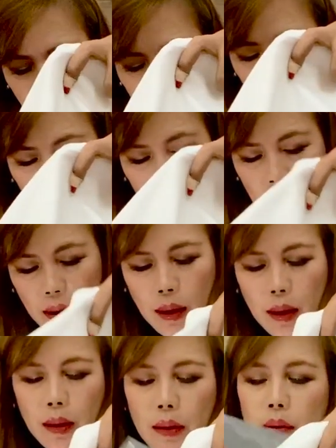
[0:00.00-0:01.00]
know what this
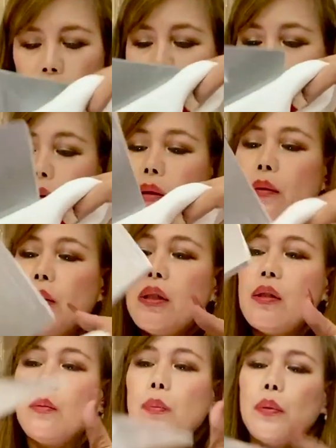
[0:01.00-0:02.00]
is. Oh,
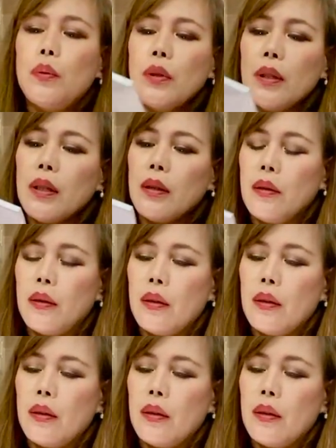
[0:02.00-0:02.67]
it's a book.